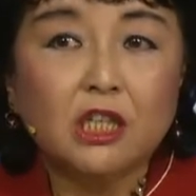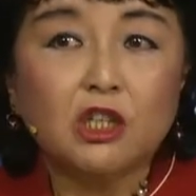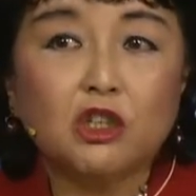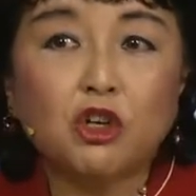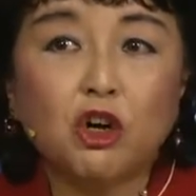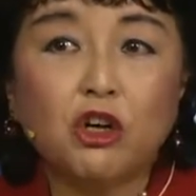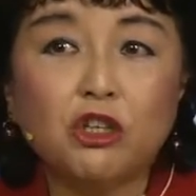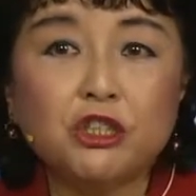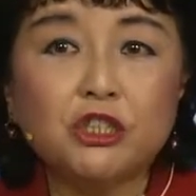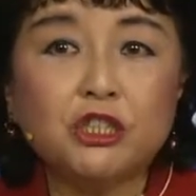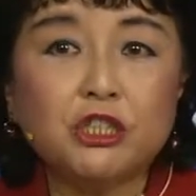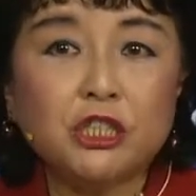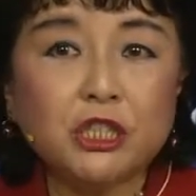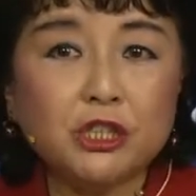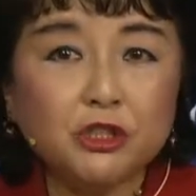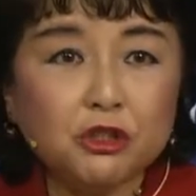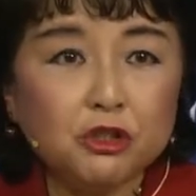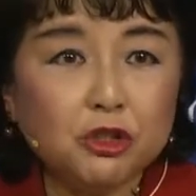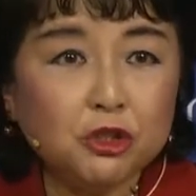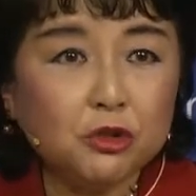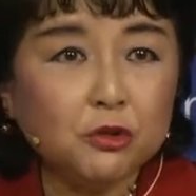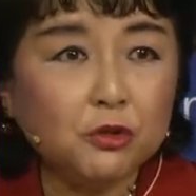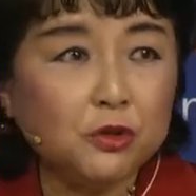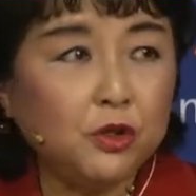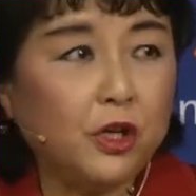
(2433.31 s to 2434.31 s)

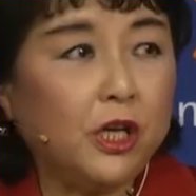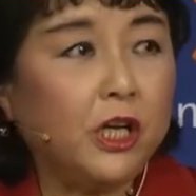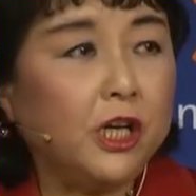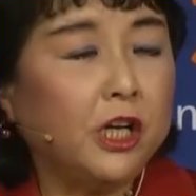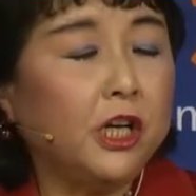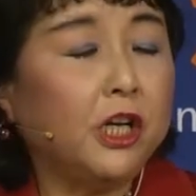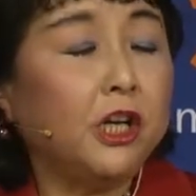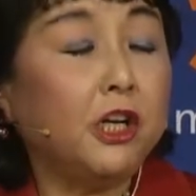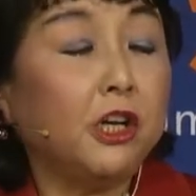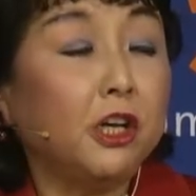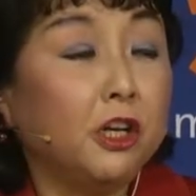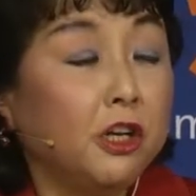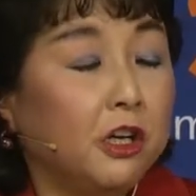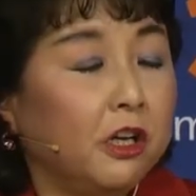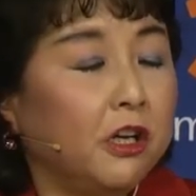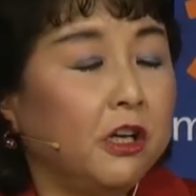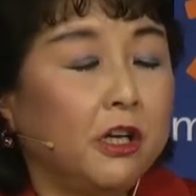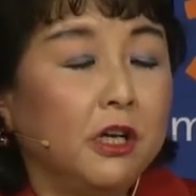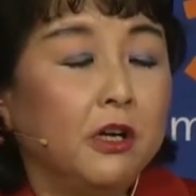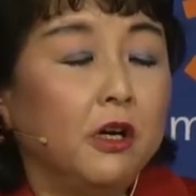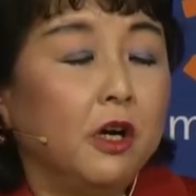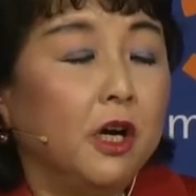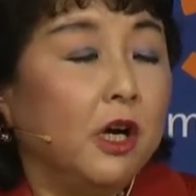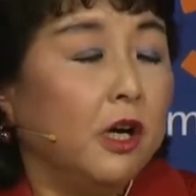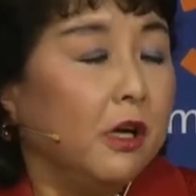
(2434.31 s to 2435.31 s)
continue her
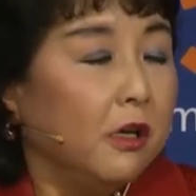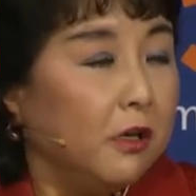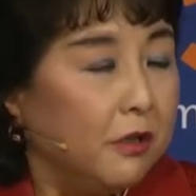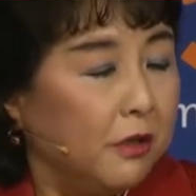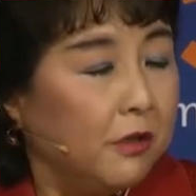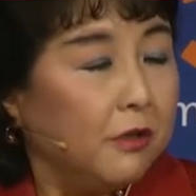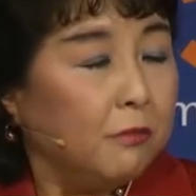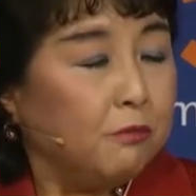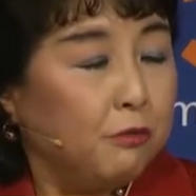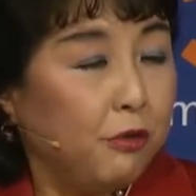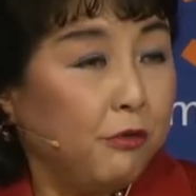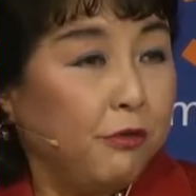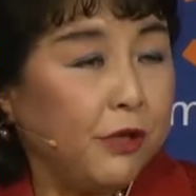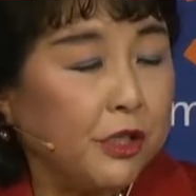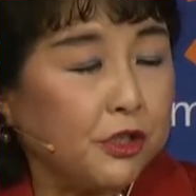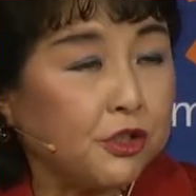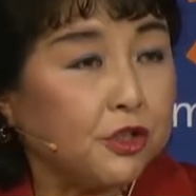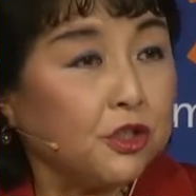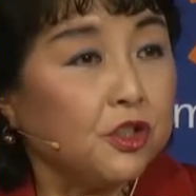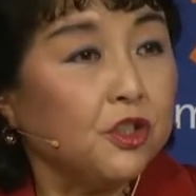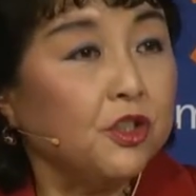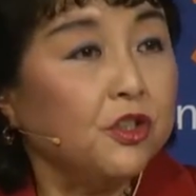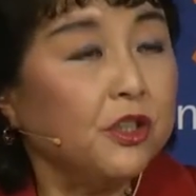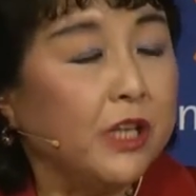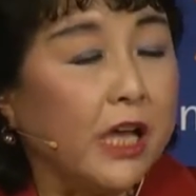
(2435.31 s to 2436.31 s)

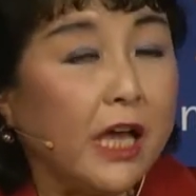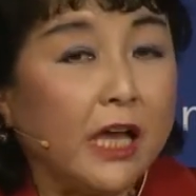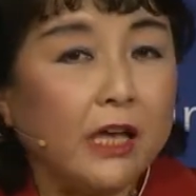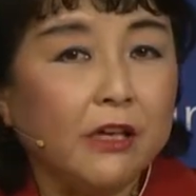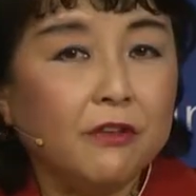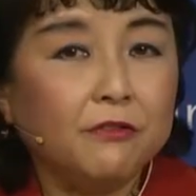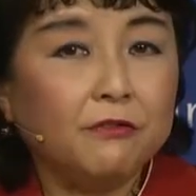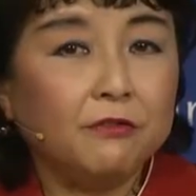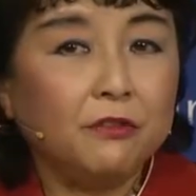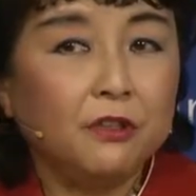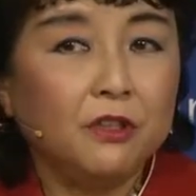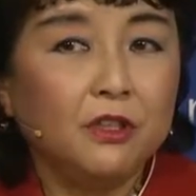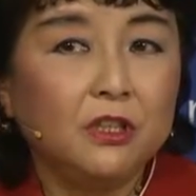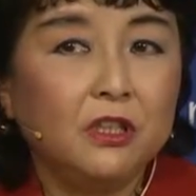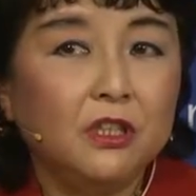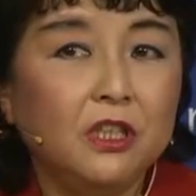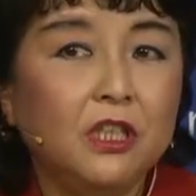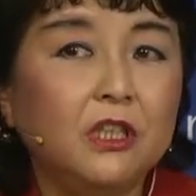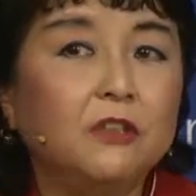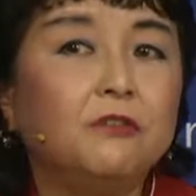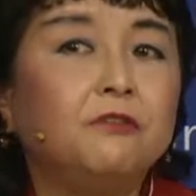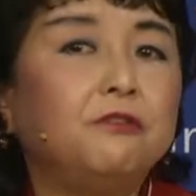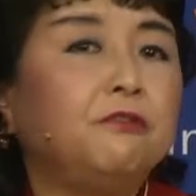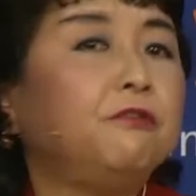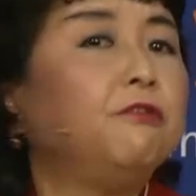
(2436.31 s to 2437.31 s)
professional life,
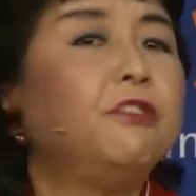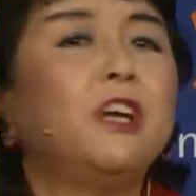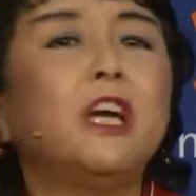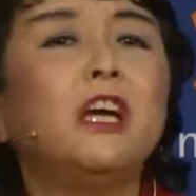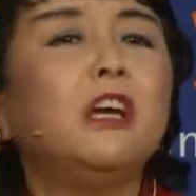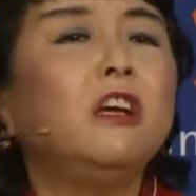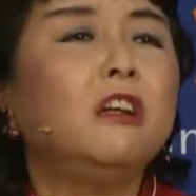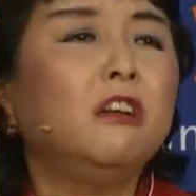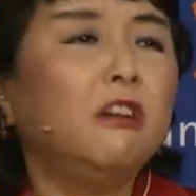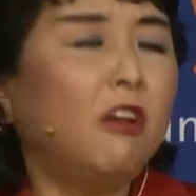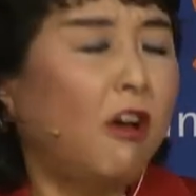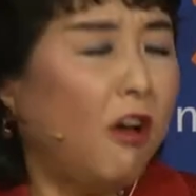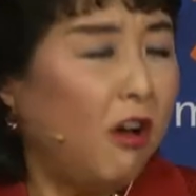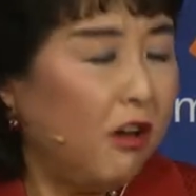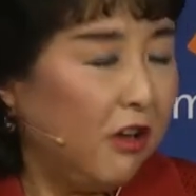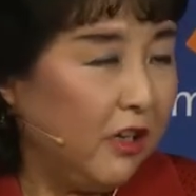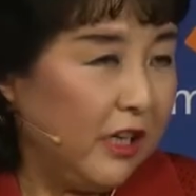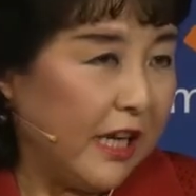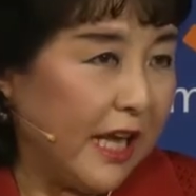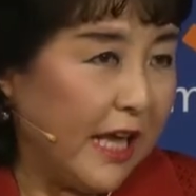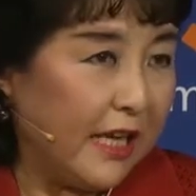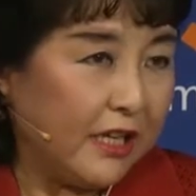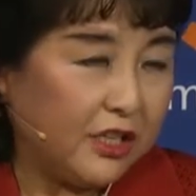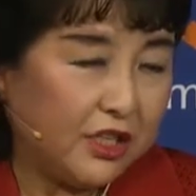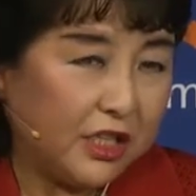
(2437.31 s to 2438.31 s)
live very long
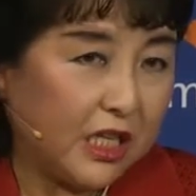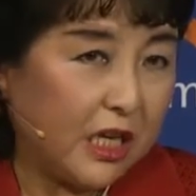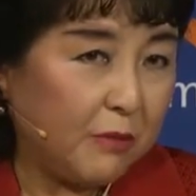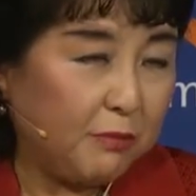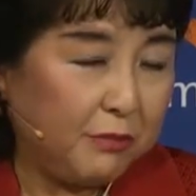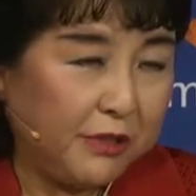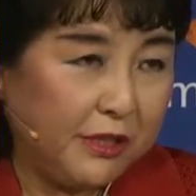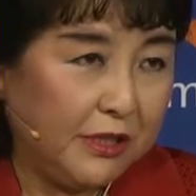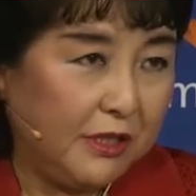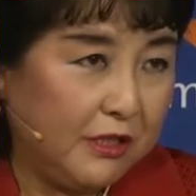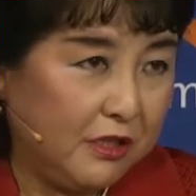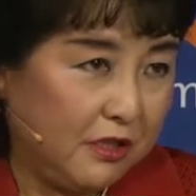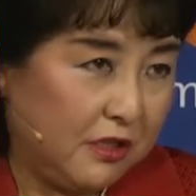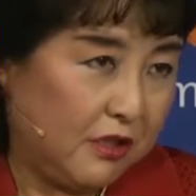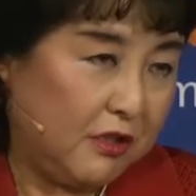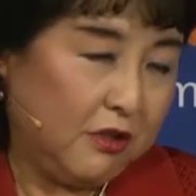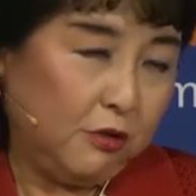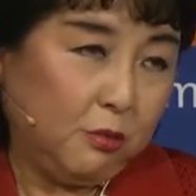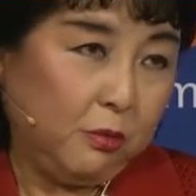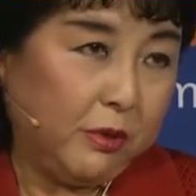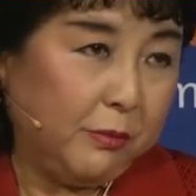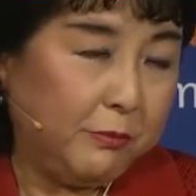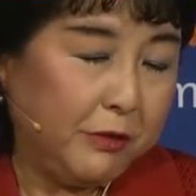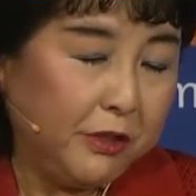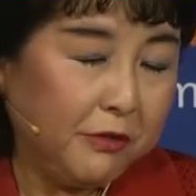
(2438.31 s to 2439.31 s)
like Japanese
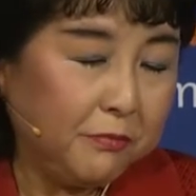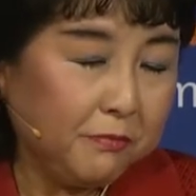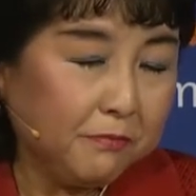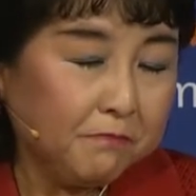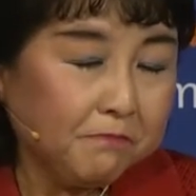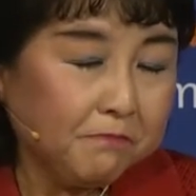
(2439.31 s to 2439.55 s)
women.